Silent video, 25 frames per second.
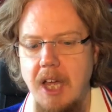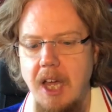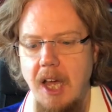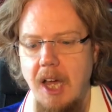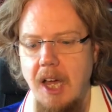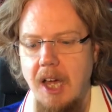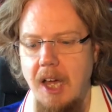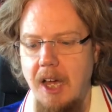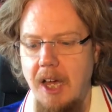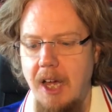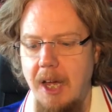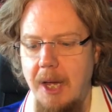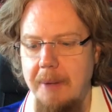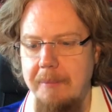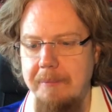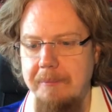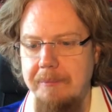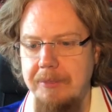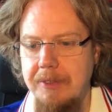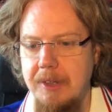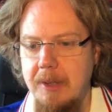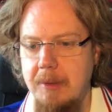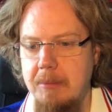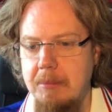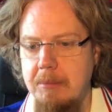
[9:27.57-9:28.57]

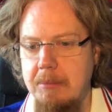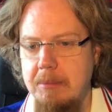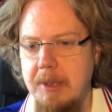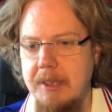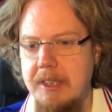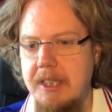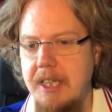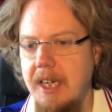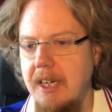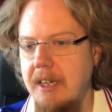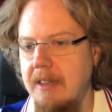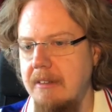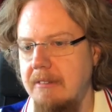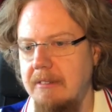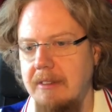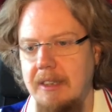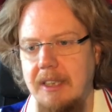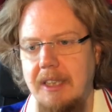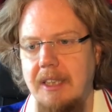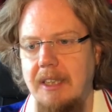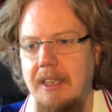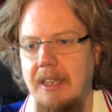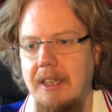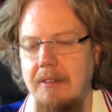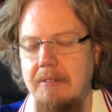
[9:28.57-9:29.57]
Um, but yeah,
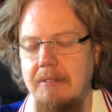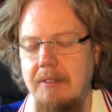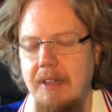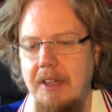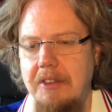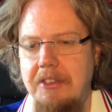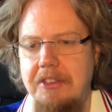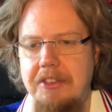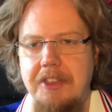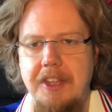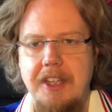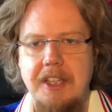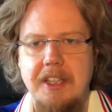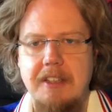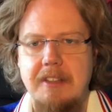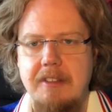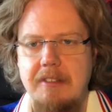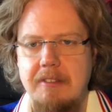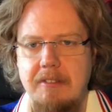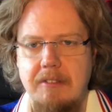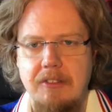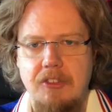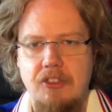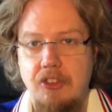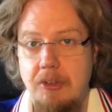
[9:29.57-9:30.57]
uh, I think
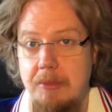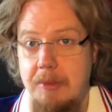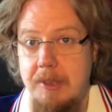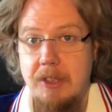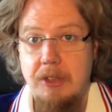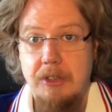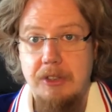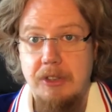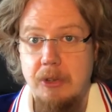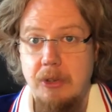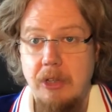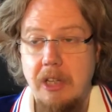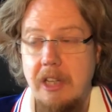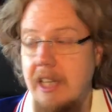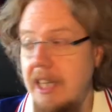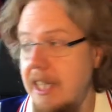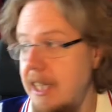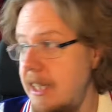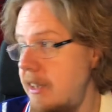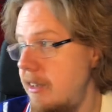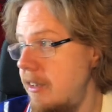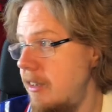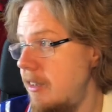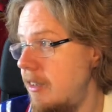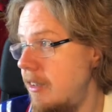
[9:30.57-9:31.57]
Germany had only
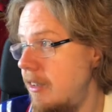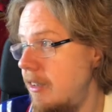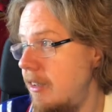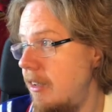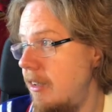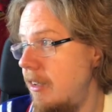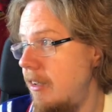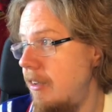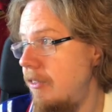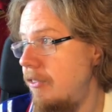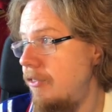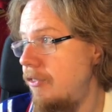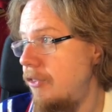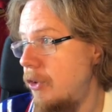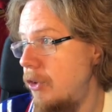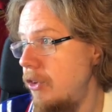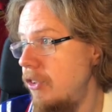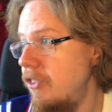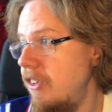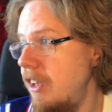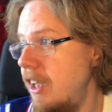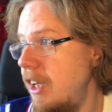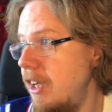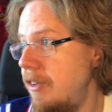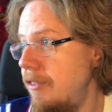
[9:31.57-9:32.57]
late in the
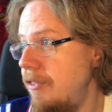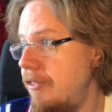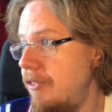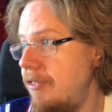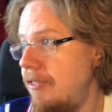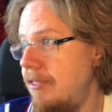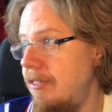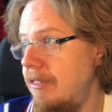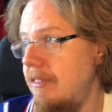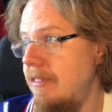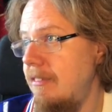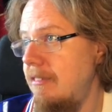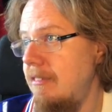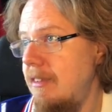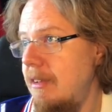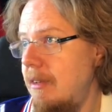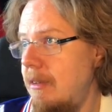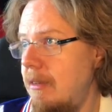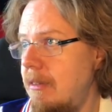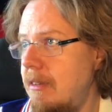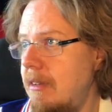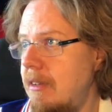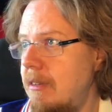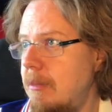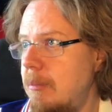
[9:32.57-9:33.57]
first half
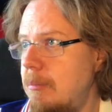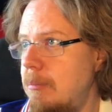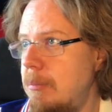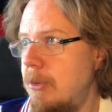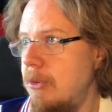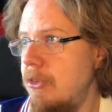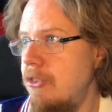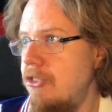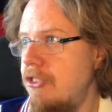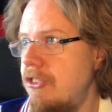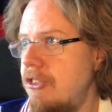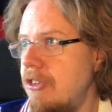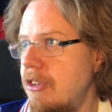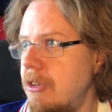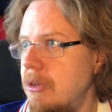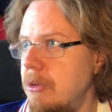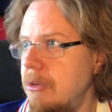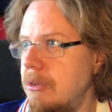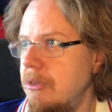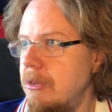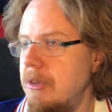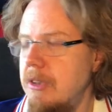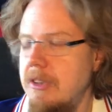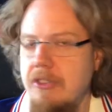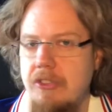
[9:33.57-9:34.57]
uh, botched
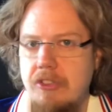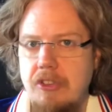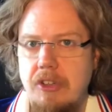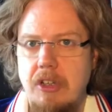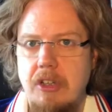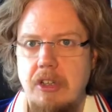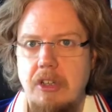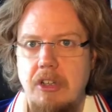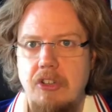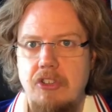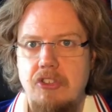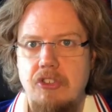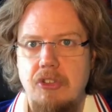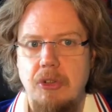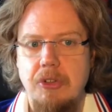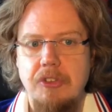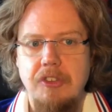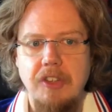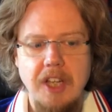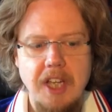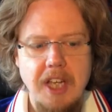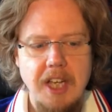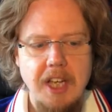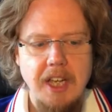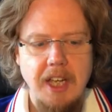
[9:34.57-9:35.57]
Gundogan's uh, shot,
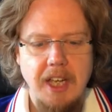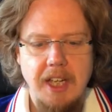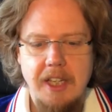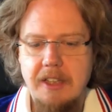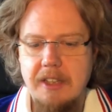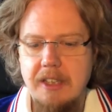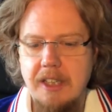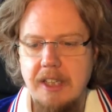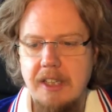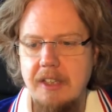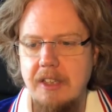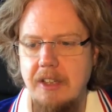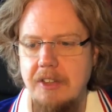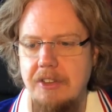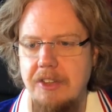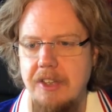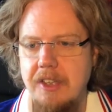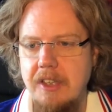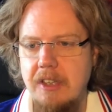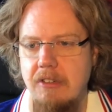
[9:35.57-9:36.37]
and then I think